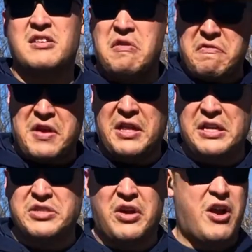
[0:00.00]
and
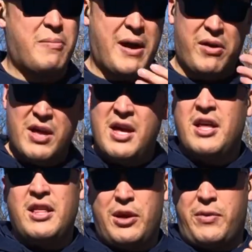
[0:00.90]
feelings are about
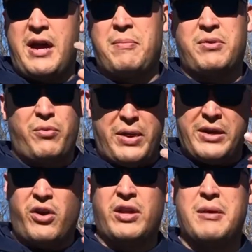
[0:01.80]
the grip, the
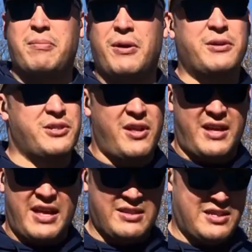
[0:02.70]
recoil impulse, and all
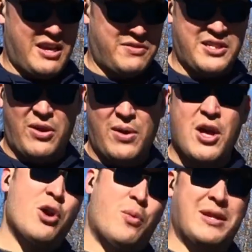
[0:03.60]
that kind of stuff. So
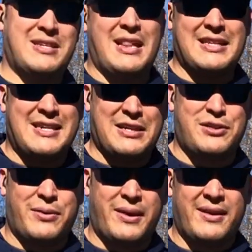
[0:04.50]
what do you say, let's get
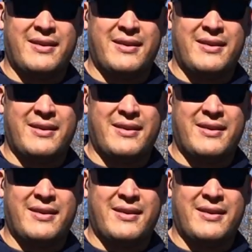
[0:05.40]
to it?